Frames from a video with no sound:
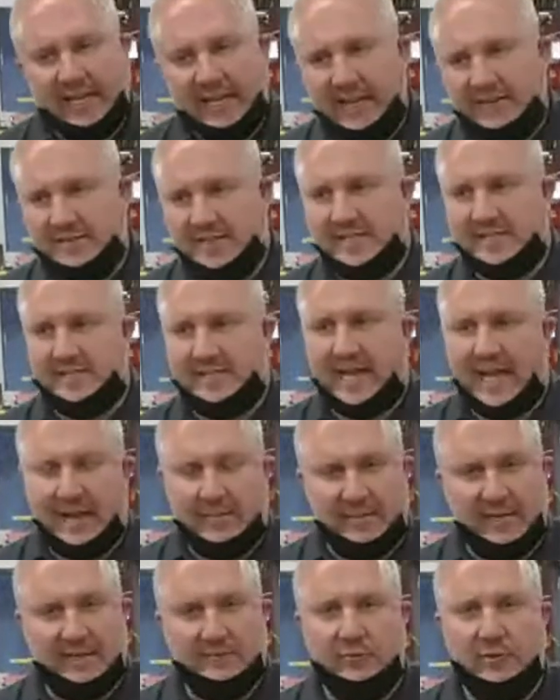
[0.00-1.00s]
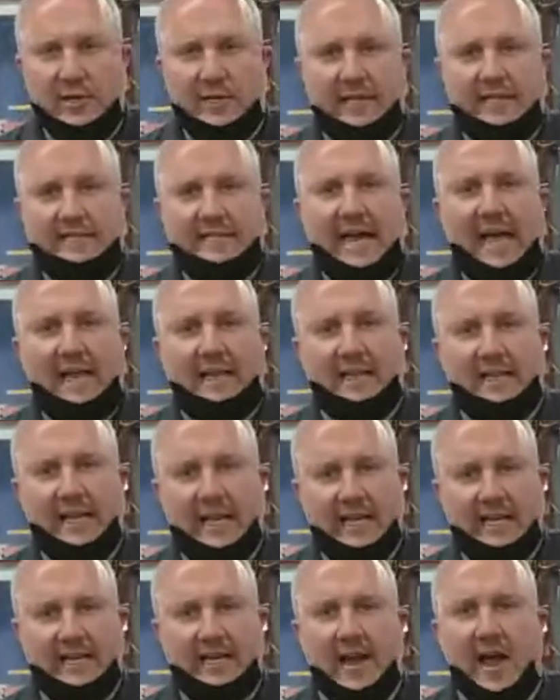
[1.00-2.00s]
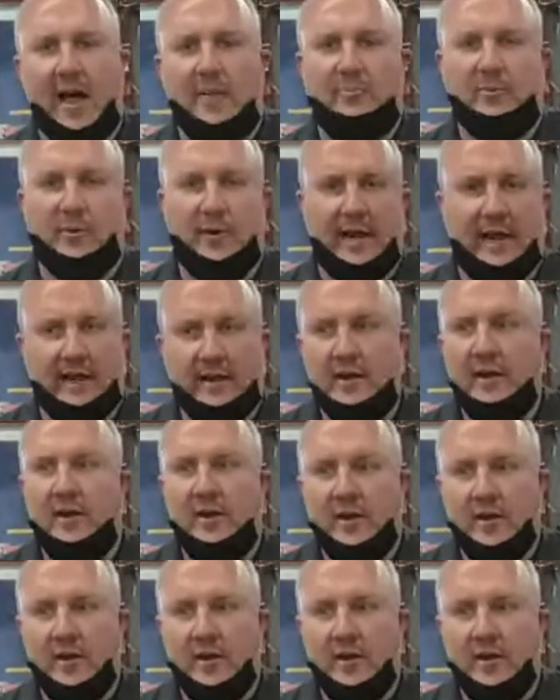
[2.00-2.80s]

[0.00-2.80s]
It gives us time to really dial it in and operate